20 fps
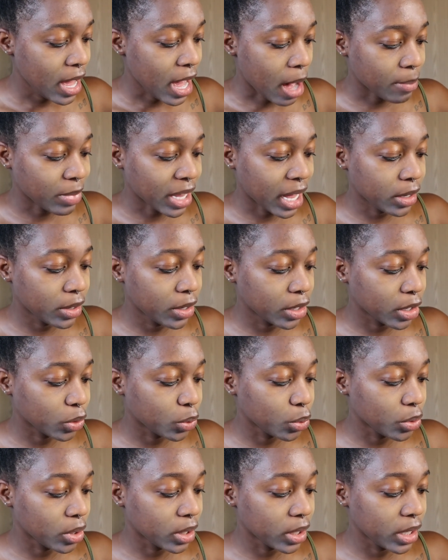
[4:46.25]
i'm not looking
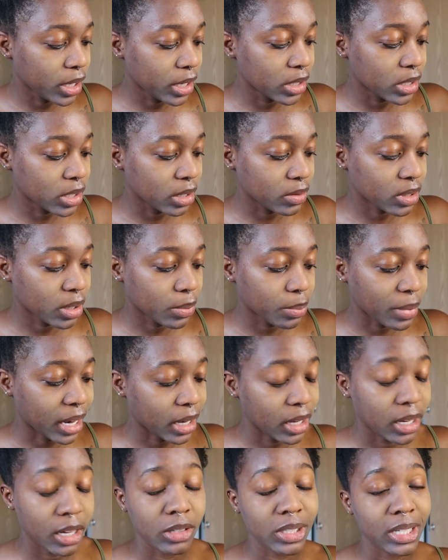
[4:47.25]
through the lens of
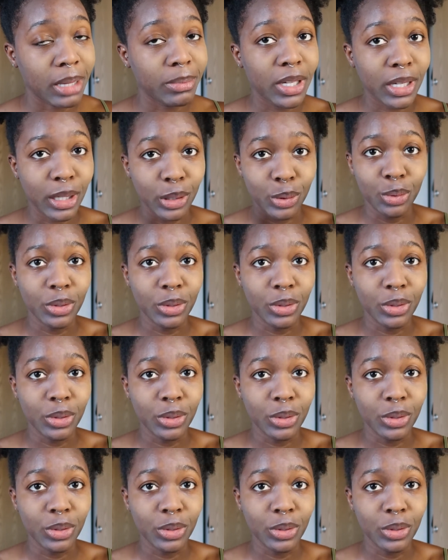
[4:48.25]
somebody else i'm looking